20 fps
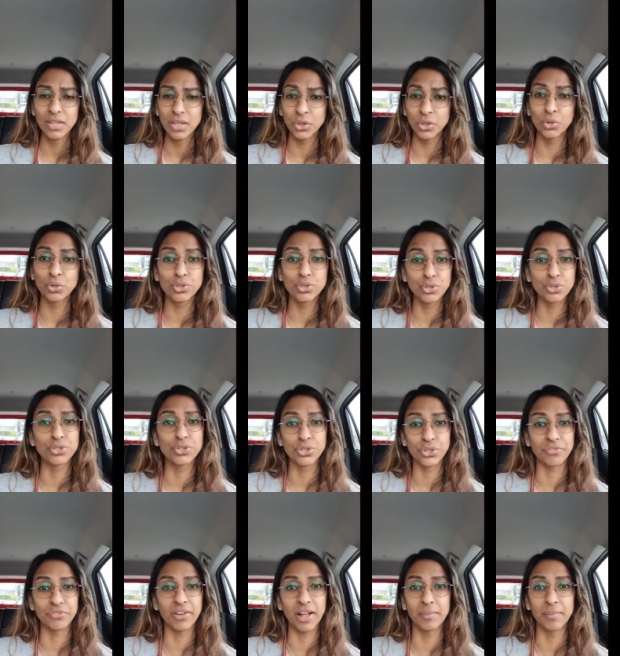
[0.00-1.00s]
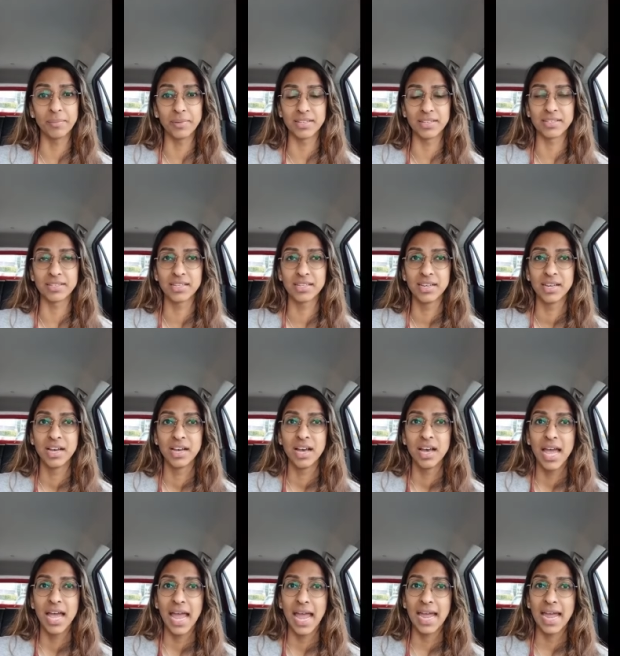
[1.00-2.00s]
those who should have helped us
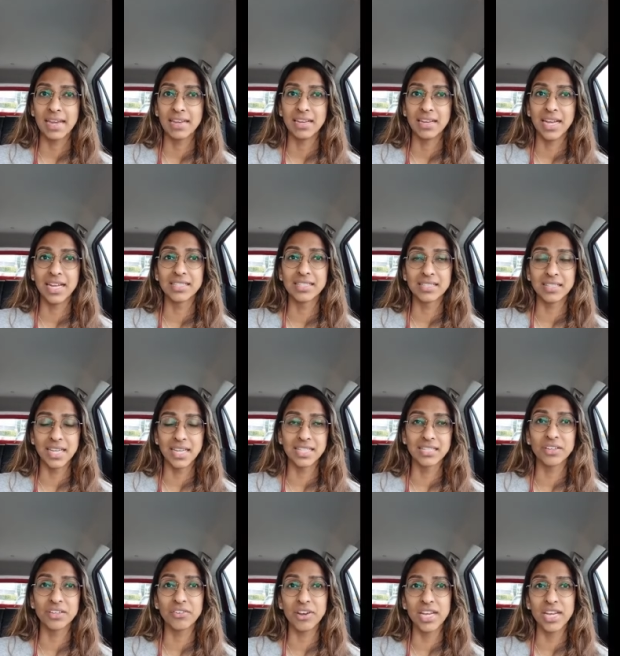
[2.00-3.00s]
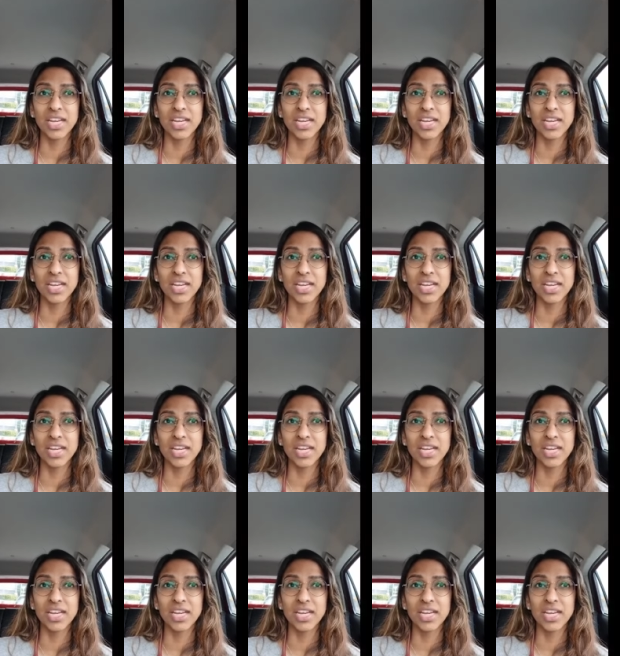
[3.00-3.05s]
and it's it's a great